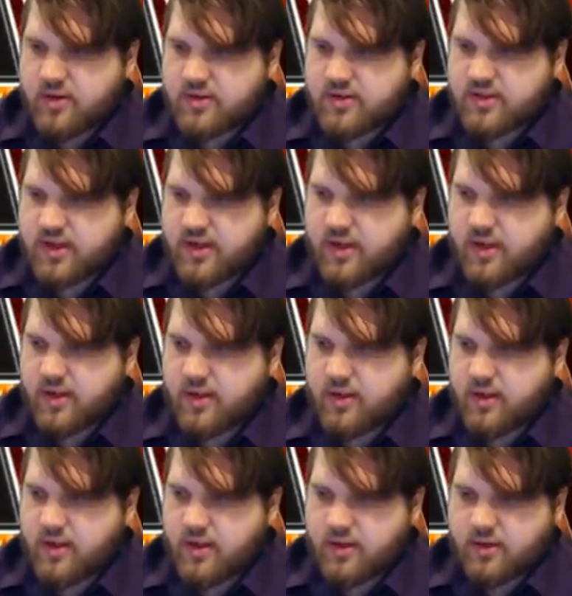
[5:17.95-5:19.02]
sending
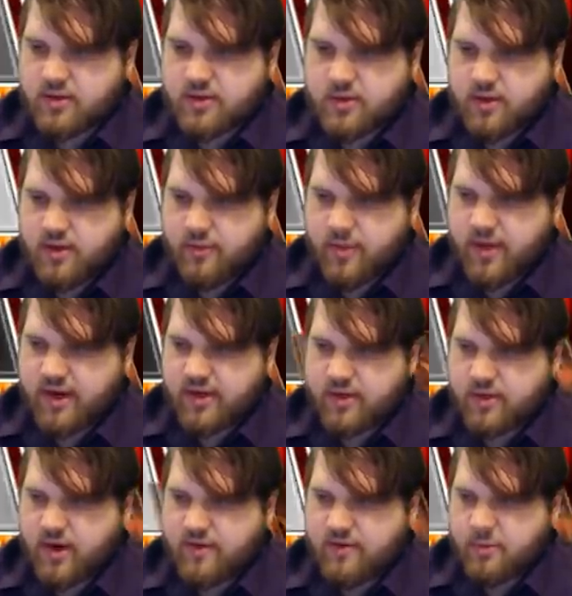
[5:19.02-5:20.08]
the Lazuli from my deck
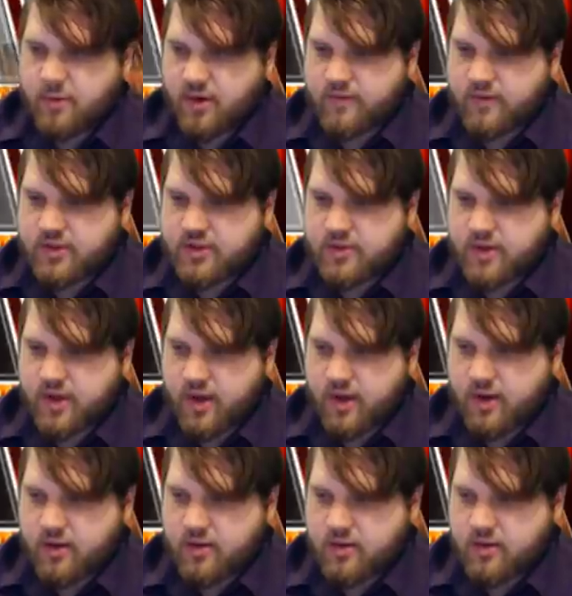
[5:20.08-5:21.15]
to grave to burn for
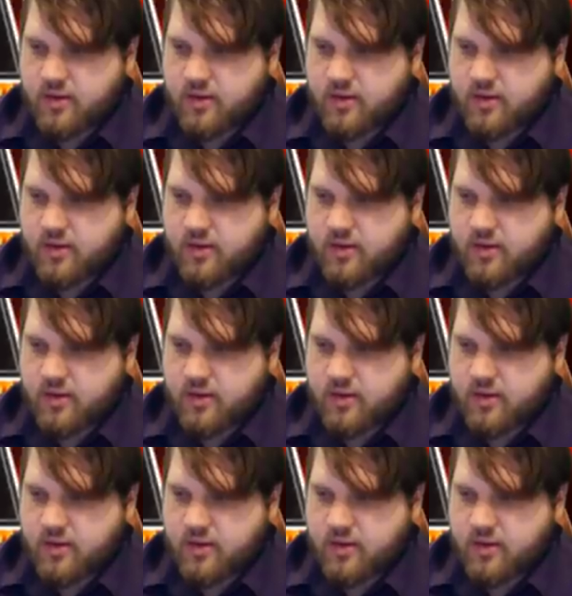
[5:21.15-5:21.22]
2k.